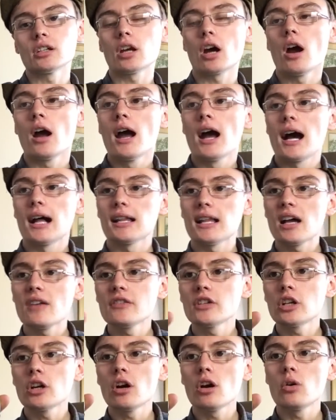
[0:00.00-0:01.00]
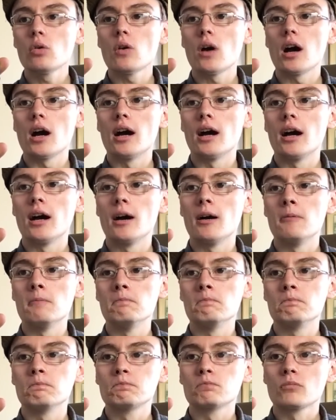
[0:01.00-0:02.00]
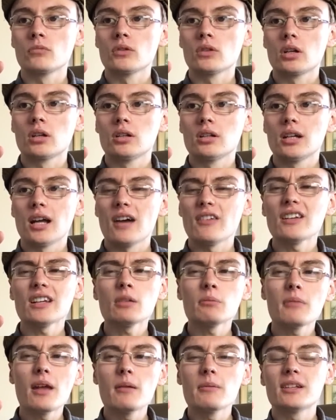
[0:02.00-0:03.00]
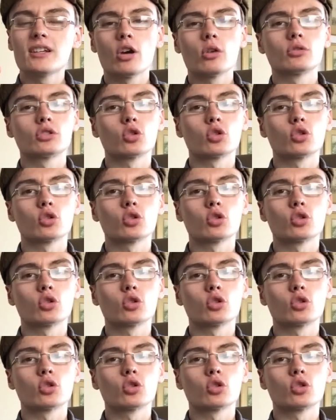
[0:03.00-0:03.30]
to go, I'll either go, um, I think I'll maybe go